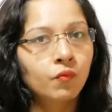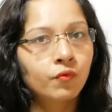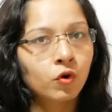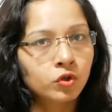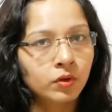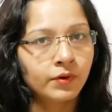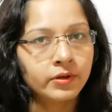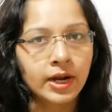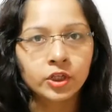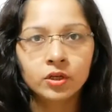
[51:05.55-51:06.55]
force of
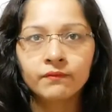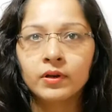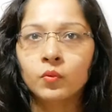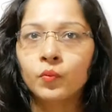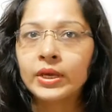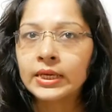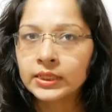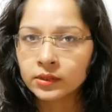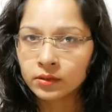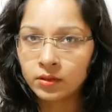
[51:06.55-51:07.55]
attraction will
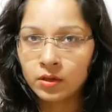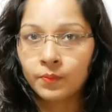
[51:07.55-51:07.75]
weaken,